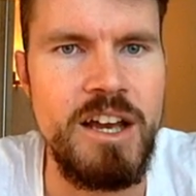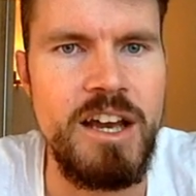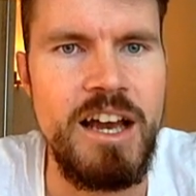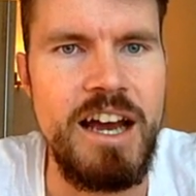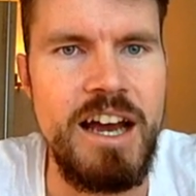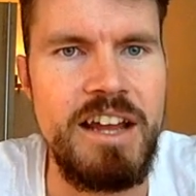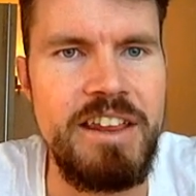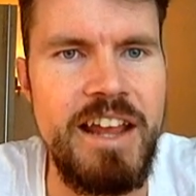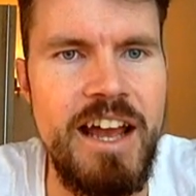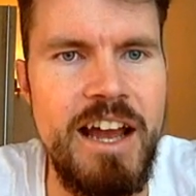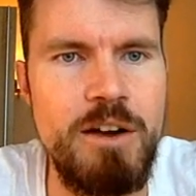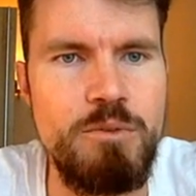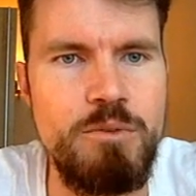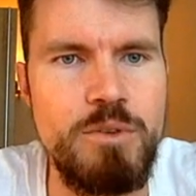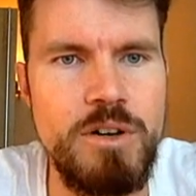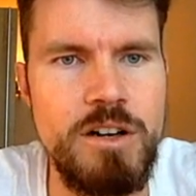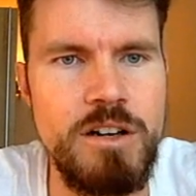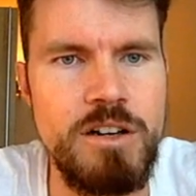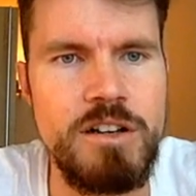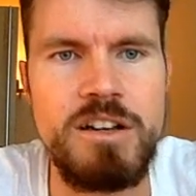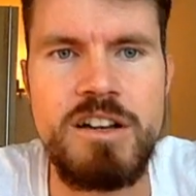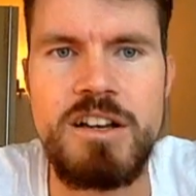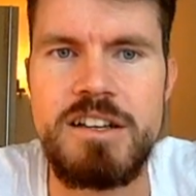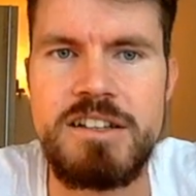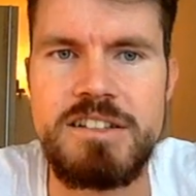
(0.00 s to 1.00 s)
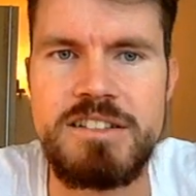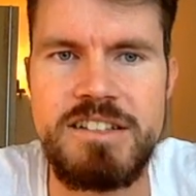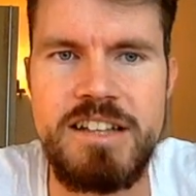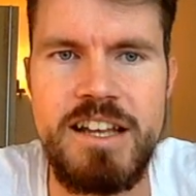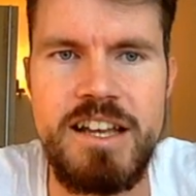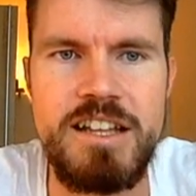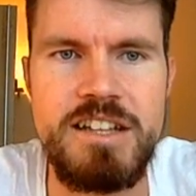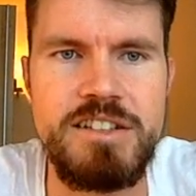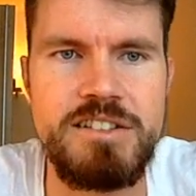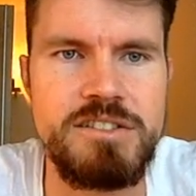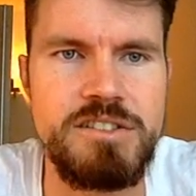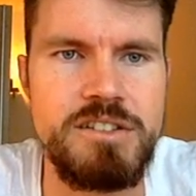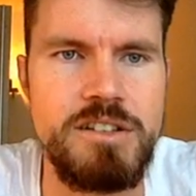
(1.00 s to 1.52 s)
and that will
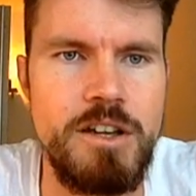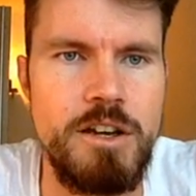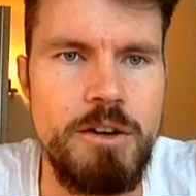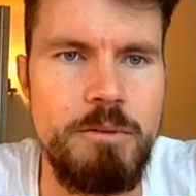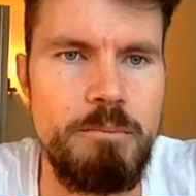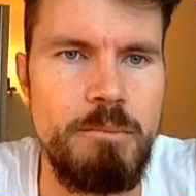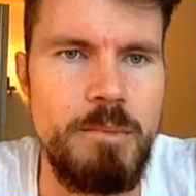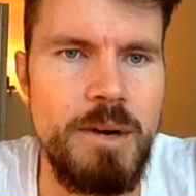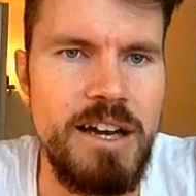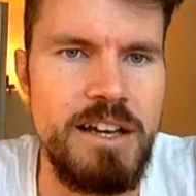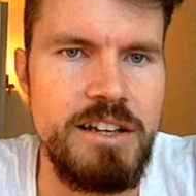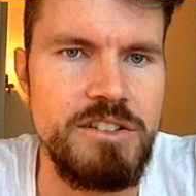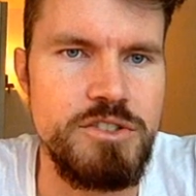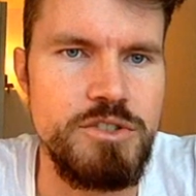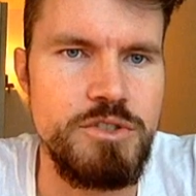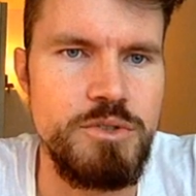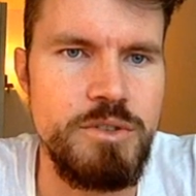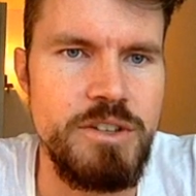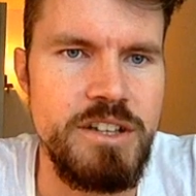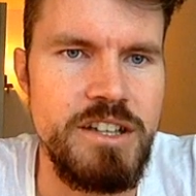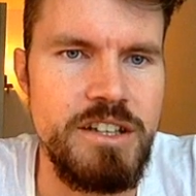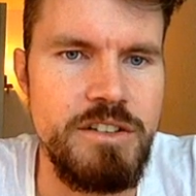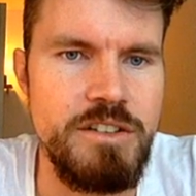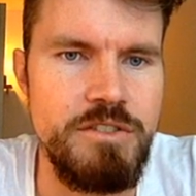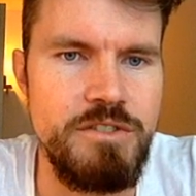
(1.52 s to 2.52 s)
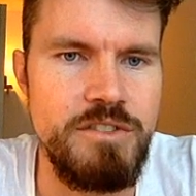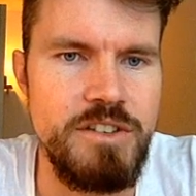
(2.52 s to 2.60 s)
send my two E T